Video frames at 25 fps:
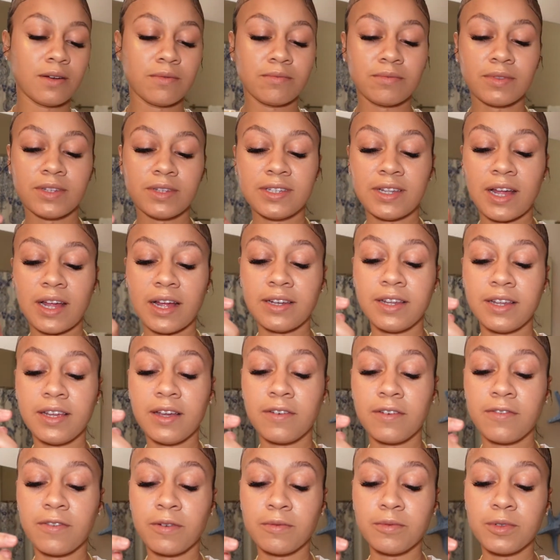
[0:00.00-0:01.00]
this idea
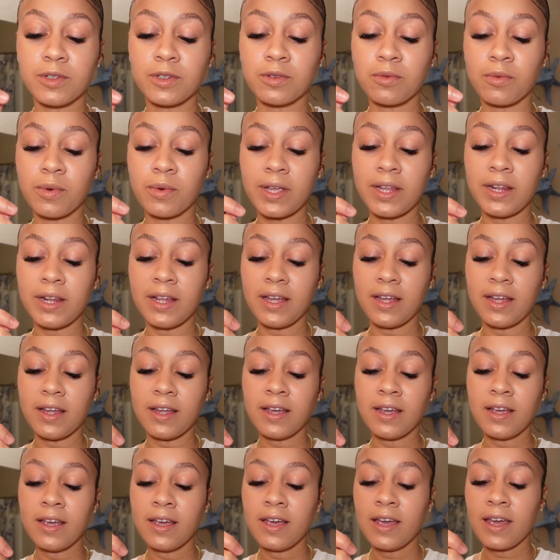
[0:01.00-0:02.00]
from Sweetie,
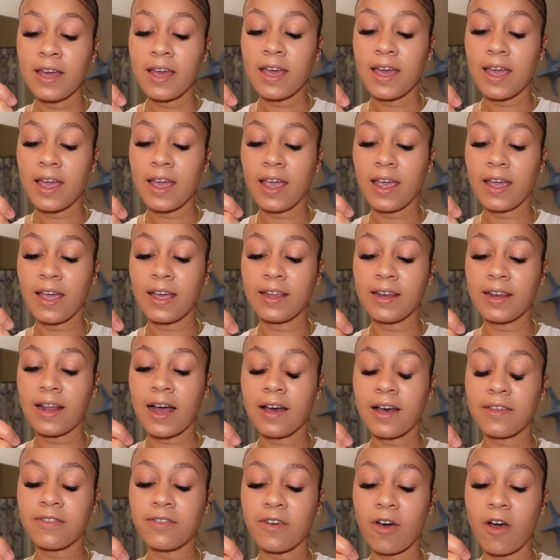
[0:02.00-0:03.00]
and
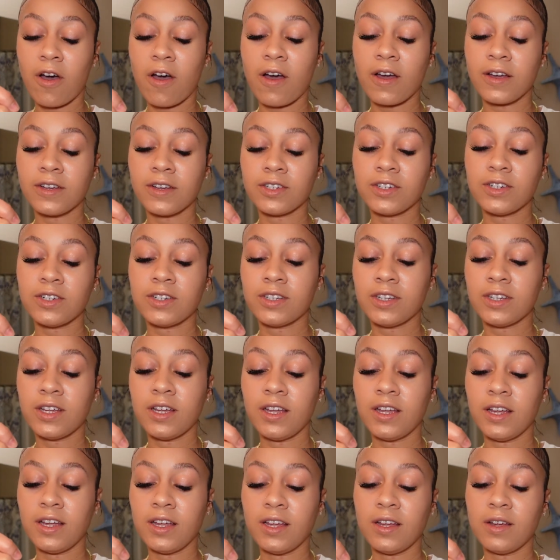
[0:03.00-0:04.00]
I thought
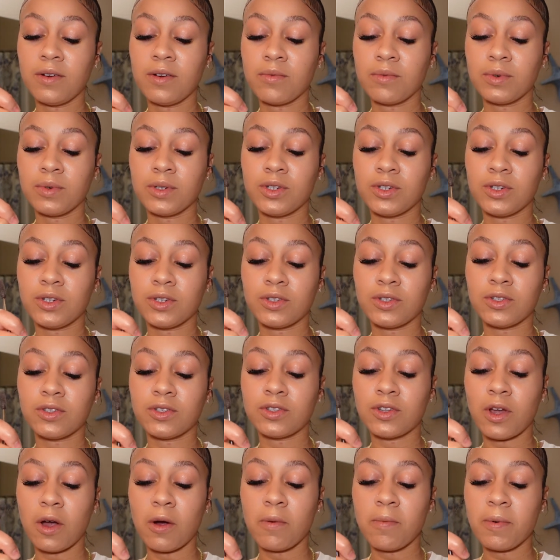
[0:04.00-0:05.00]
she was just
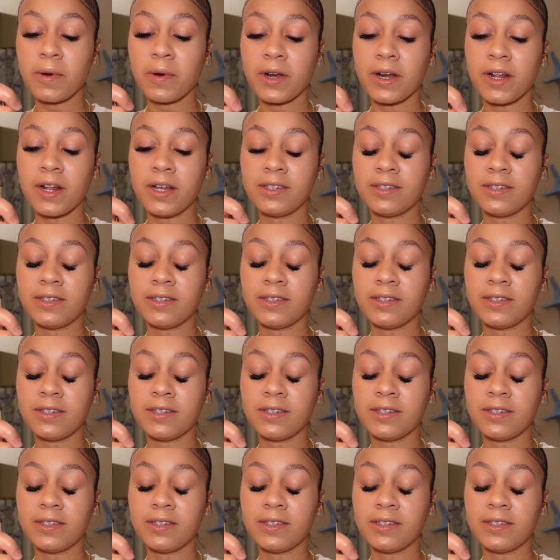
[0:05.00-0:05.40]
so pretty.